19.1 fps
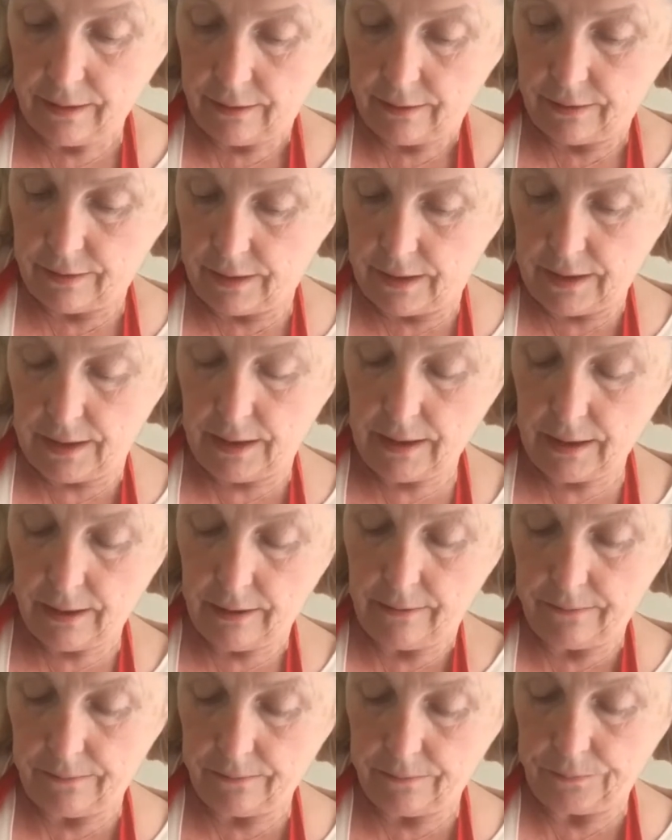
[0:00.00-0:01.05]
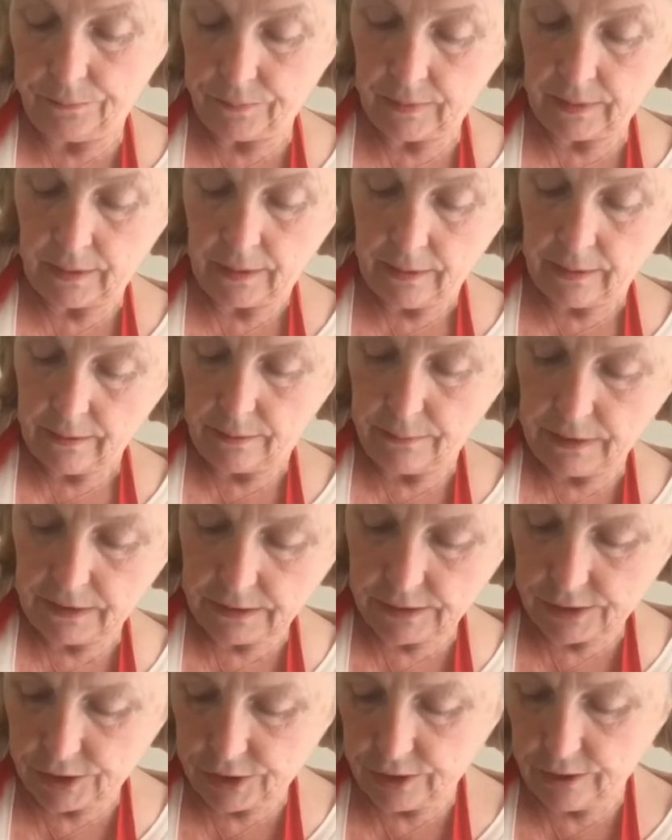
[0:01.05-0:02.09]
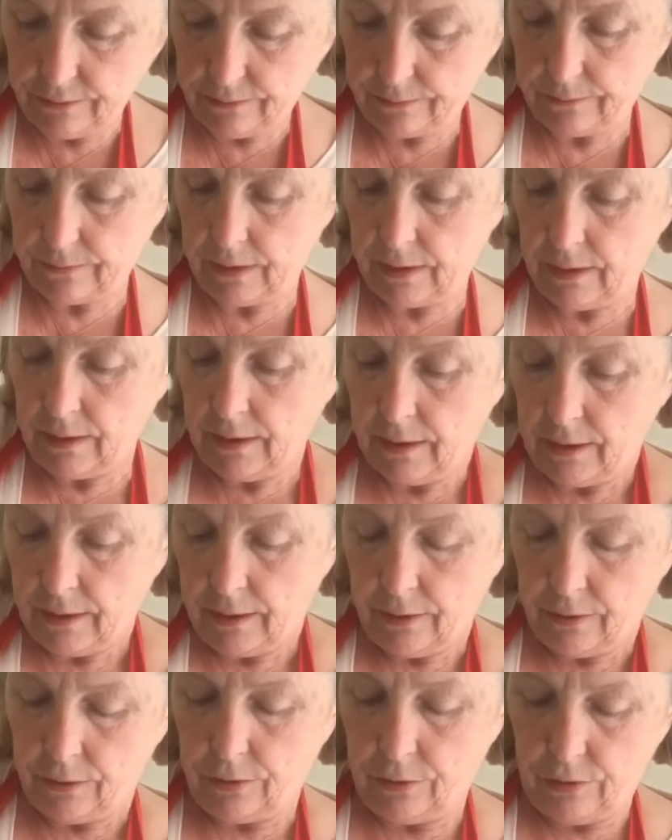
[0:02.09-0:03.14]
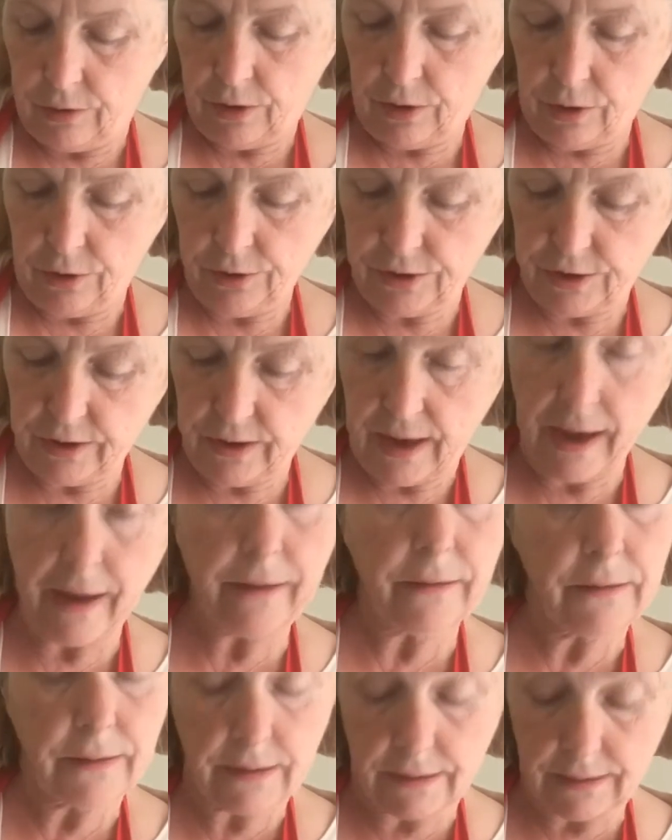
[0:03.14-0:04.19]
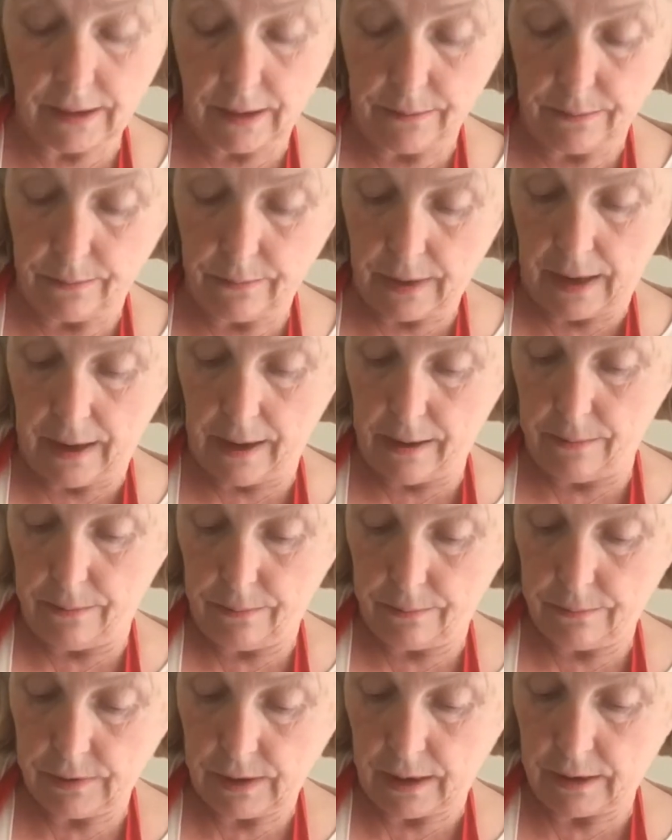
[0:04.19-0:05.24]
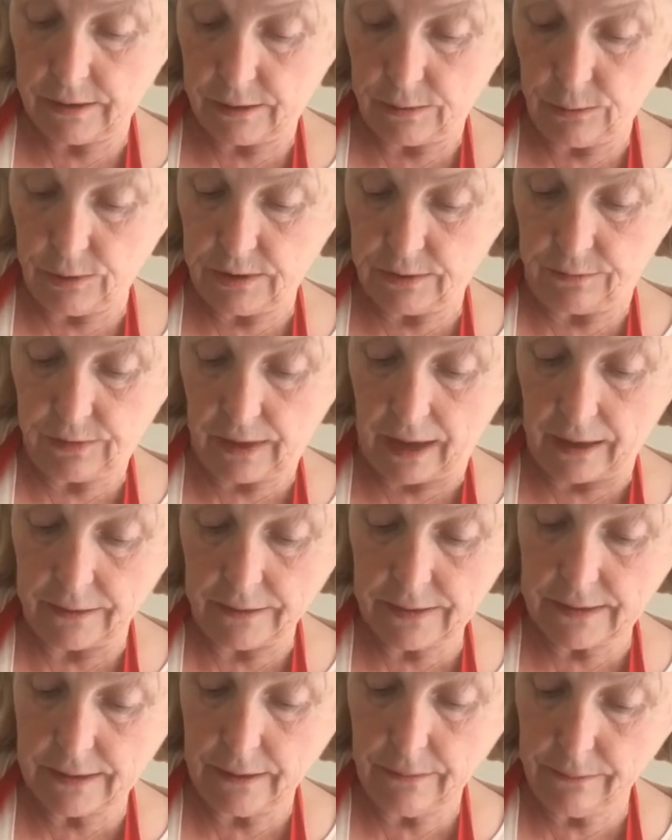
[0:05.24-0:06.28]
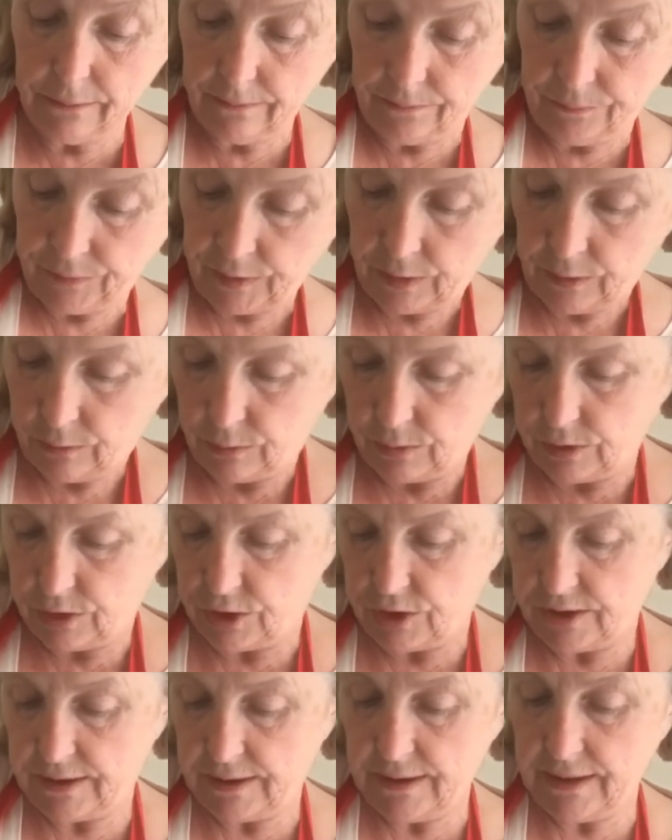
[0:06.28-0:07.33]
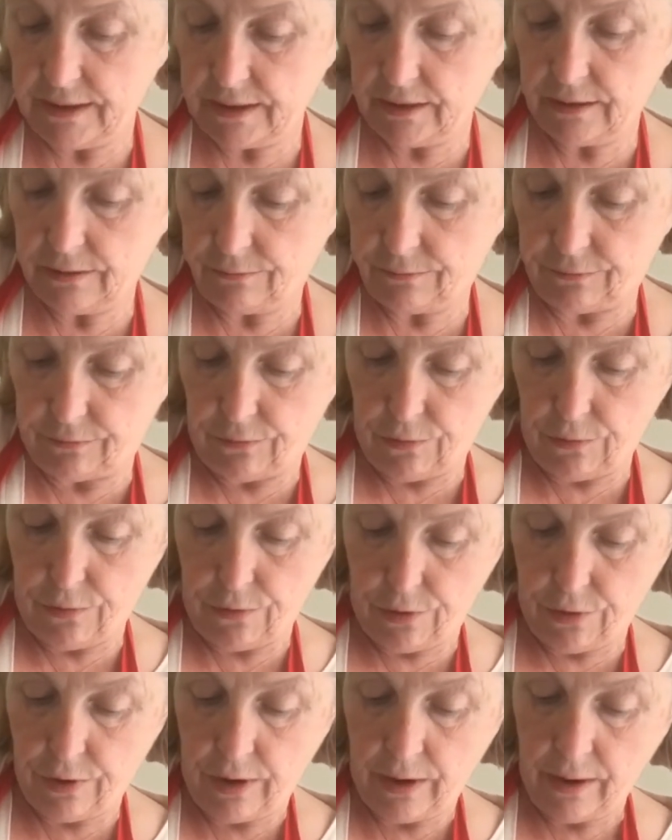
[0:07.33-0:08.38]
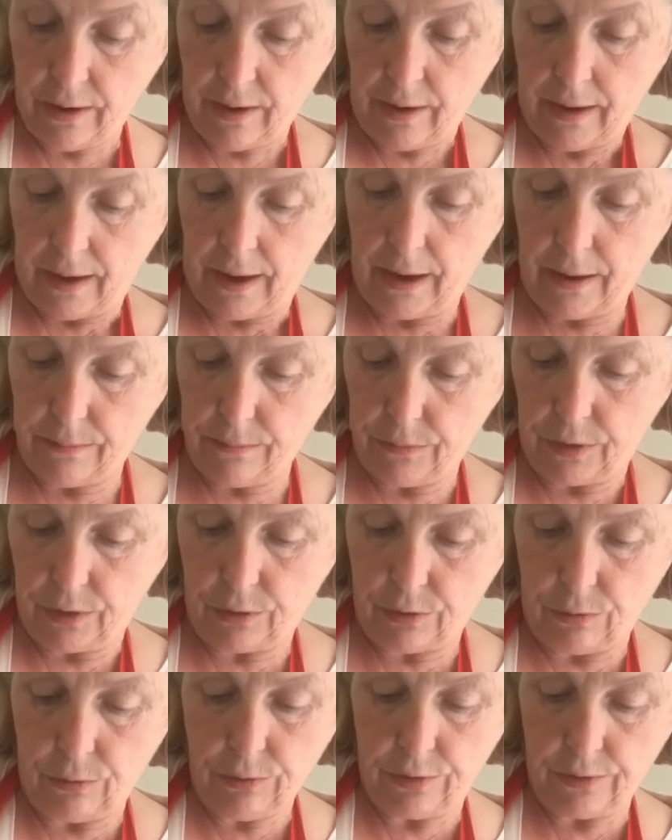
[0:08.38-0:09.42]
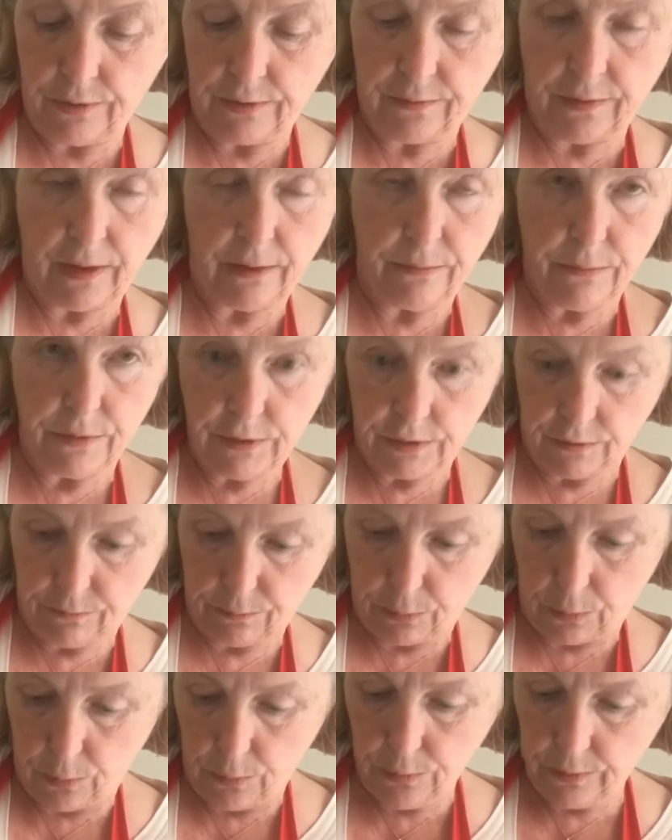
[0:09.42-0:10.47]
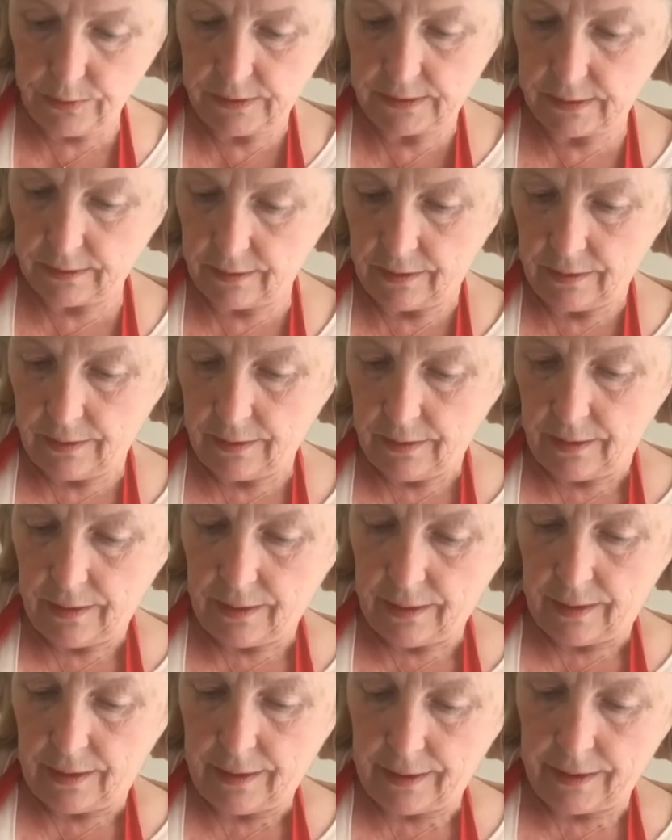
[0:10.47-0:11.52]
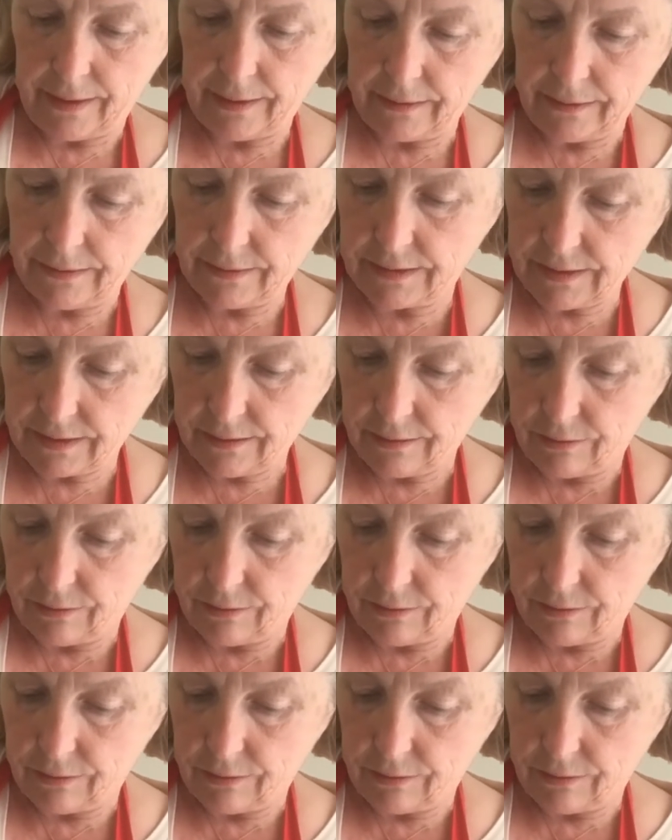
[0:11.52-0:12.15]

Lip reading: the mixture. The ricotta adds some a source of calcium, which is needed for the growth and development of bones, and